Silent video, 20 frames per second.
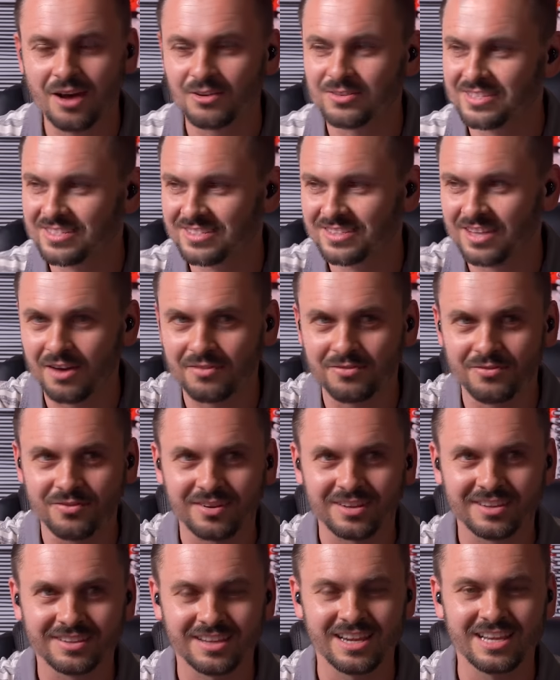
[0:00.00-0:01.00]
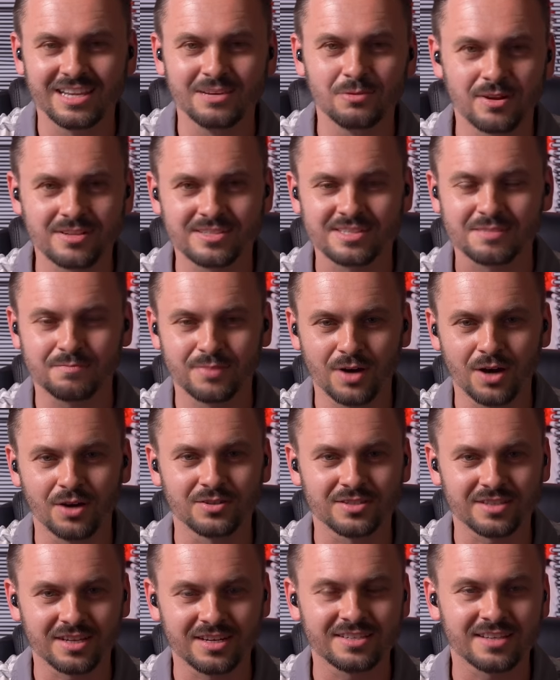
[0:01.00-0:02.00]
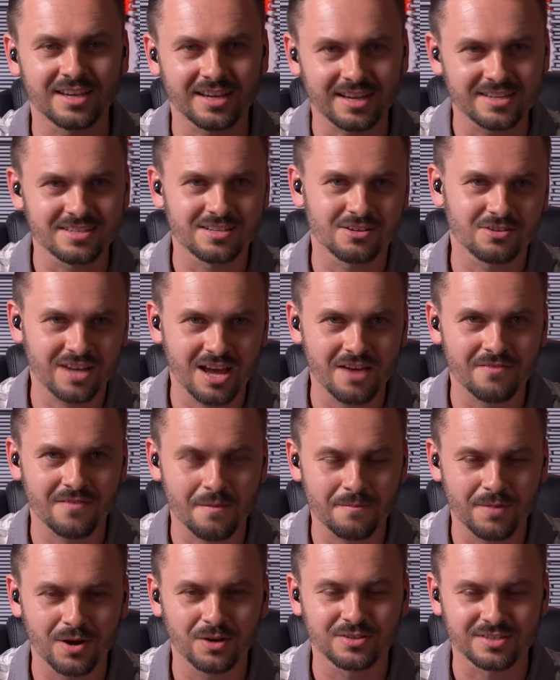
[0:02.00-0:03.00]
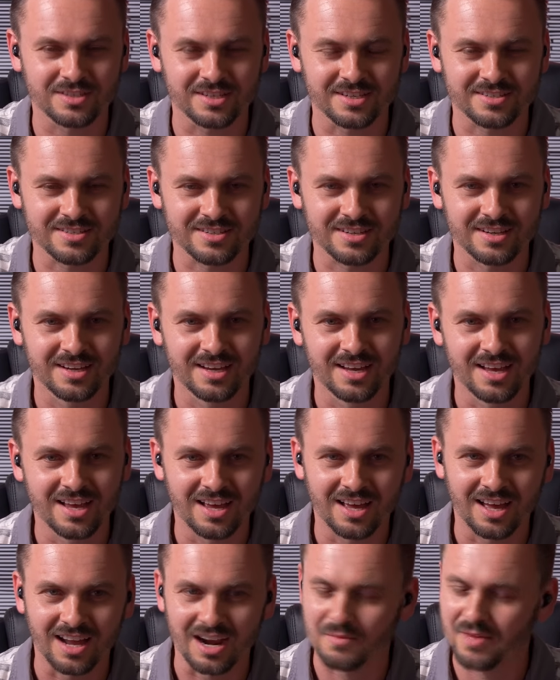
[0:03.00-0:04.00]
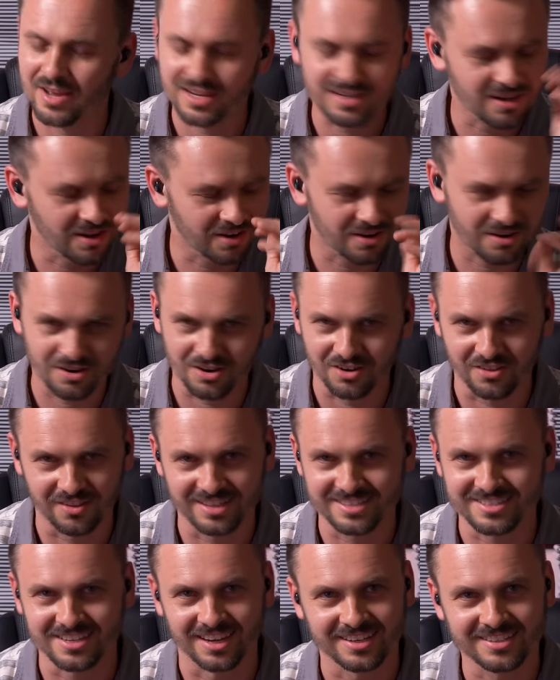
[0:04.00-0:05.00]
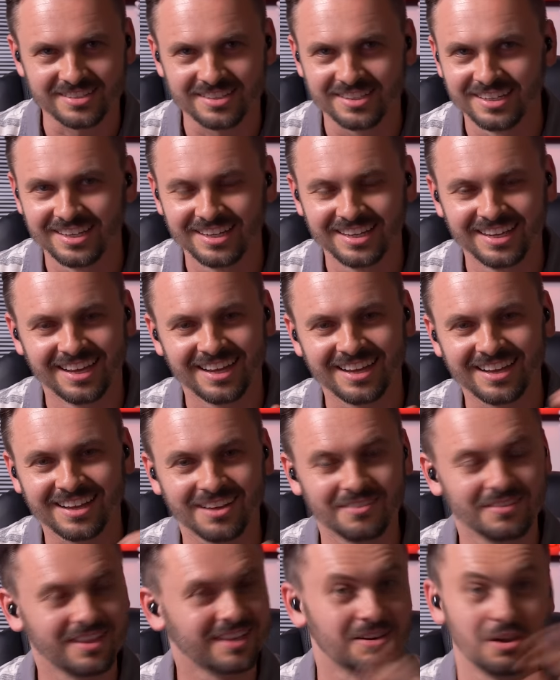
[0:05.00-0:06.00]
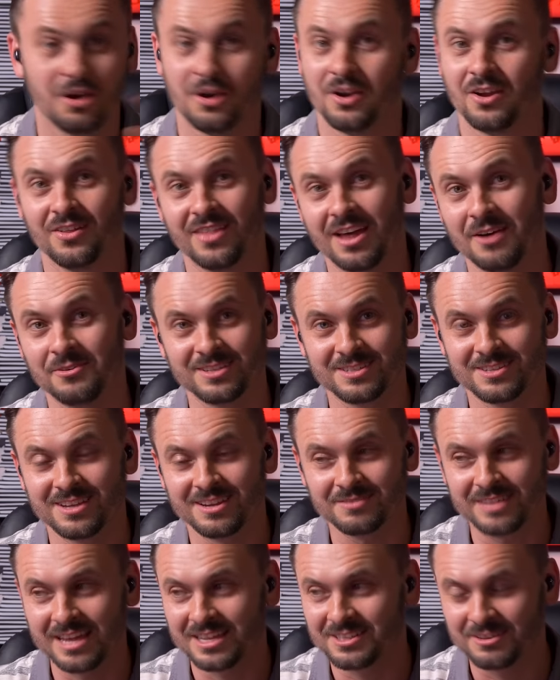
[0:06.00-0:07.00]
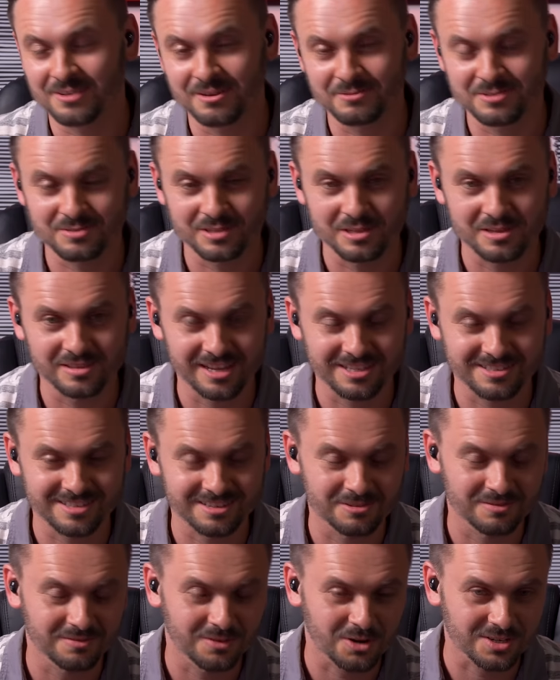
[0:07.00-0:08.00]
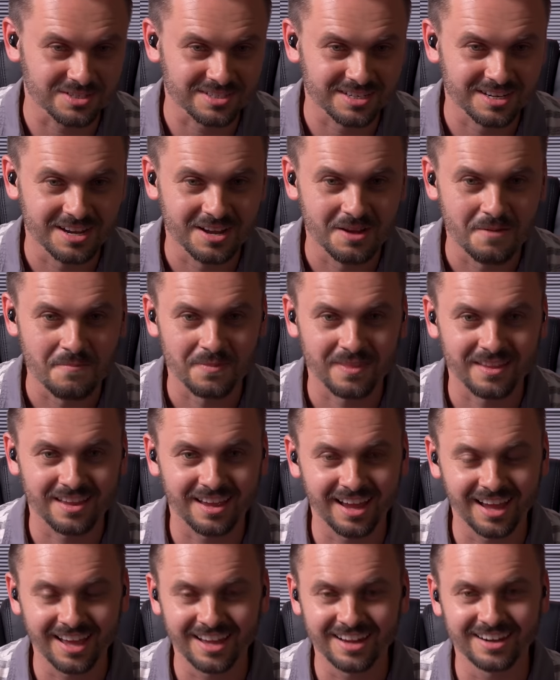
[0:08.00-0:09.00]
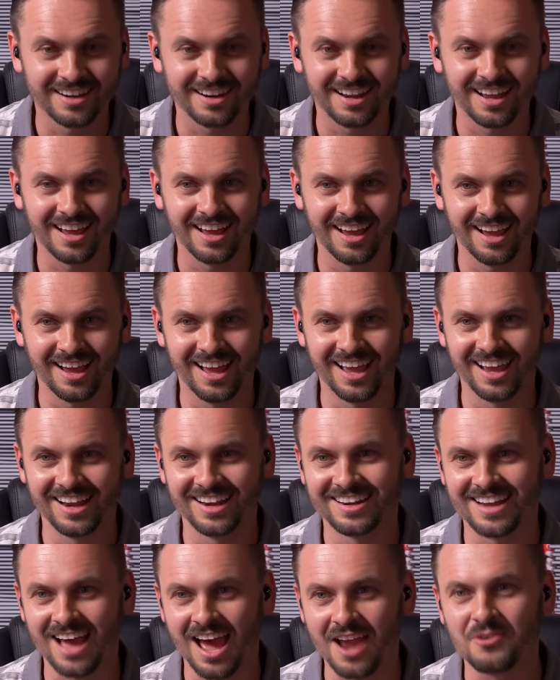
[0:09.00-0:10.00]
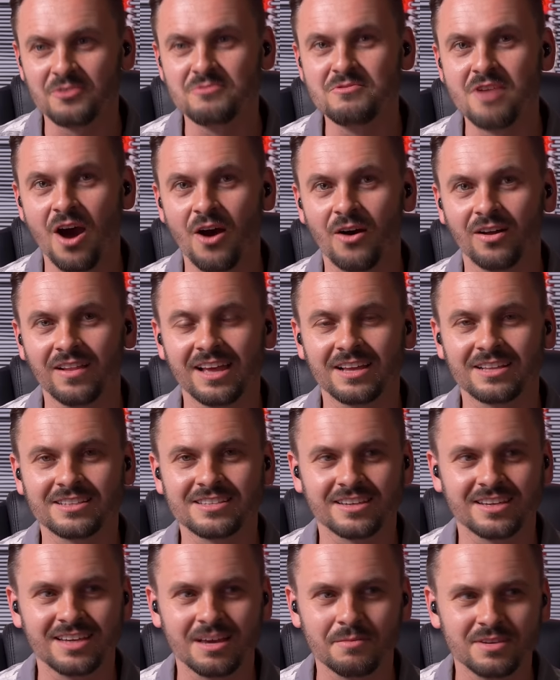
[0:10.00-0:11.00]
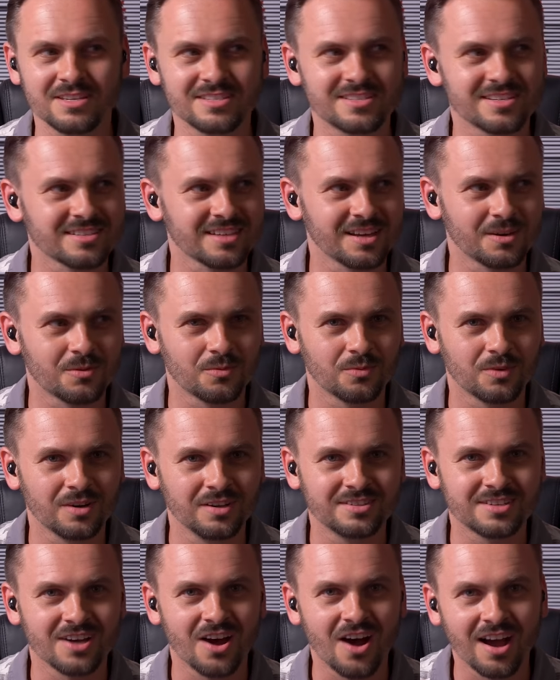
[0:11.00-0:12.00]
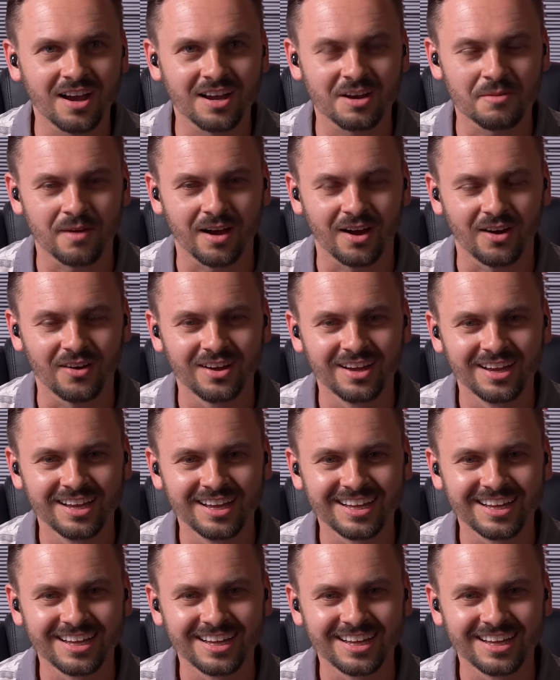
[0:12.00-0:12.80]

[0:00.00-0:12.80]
out stuff that he wants to post, and he's like, "Is it okay if I post this?" And I'm like, "No, no, no, no, that sucks." I'm like, "No, no, that one's that, that one's really that's even worse." And and I don't know, like to him, he's just like, "What are you talking about?"